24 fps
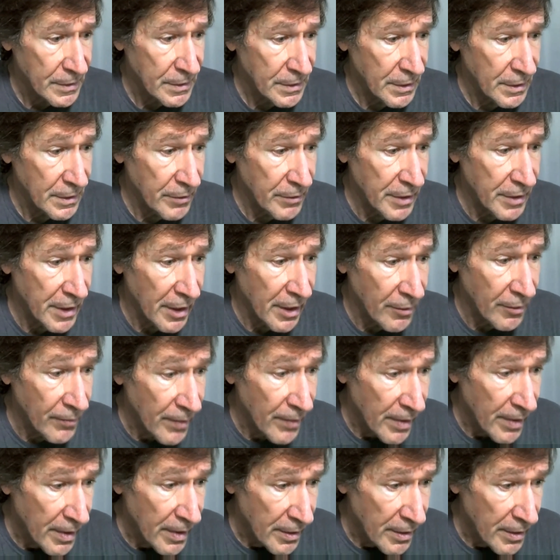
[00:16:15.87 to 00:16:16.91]
you know,
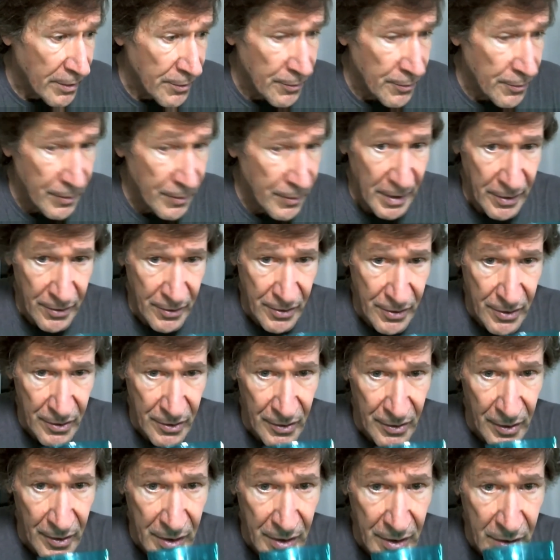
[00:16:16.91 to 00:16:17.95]
Newton
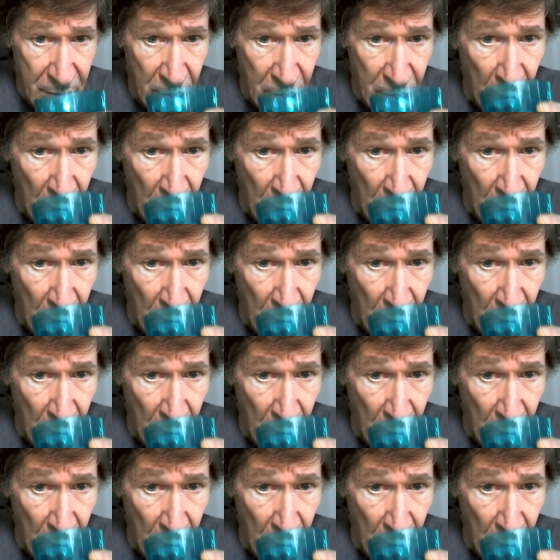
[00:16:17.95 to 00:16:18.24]
understood this.